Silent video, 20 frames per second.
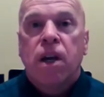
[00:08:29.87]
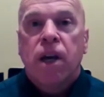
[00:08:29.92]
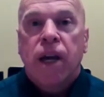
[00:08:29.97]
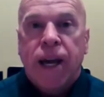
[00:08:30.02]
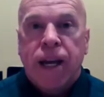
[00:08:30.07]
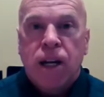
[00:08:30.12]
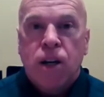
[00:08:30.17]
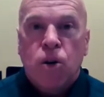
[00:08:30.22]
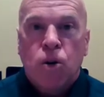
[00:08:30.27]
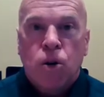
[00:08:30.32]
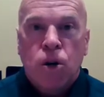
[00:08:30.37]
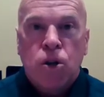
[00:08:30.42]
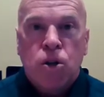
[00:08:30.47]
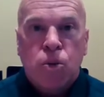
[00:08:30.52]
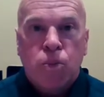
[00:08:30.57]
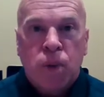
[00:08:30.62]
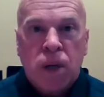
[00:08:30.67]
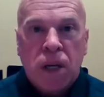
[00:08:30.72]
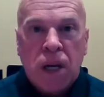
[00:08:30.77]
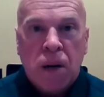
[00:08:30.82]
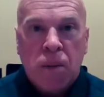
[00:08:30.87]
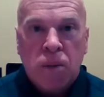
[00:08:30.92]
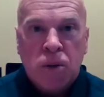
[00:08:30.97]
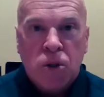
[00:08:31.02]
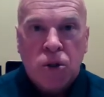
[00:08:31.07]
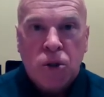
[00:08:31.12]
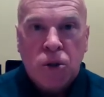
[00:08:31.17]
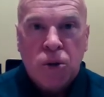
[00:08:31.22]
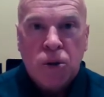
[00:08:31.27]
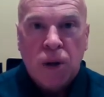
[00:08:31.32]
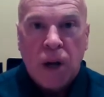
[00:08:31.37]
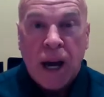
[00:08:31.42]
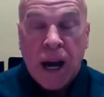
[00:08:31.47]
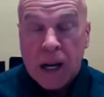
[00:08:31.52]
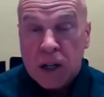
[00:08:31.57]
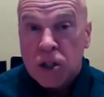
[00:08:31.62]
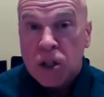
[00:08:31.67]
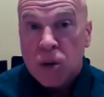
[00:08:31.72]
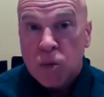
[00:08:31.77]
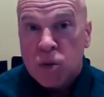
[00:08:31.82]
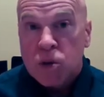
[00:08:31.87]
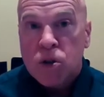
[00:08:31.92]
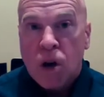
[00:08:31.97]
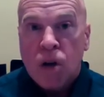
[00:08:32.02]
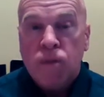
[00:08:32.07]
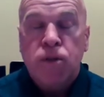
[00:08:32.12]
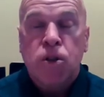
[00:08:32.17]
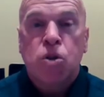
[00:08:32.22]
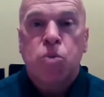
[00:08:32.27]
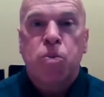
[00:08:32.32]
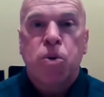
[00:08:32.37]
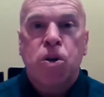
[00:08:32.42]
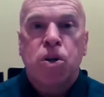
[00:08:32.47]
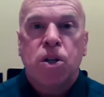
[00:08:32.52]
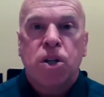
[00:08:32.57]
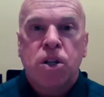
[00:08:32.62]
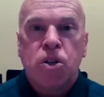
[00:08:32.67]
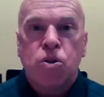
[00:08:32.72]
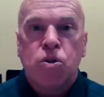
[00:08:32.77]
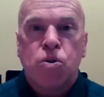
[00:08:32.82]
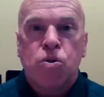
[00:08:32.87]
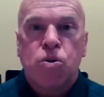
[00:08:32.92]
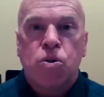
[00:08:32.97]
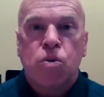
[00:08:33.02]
And in order to be able to actually resolve disputed issues,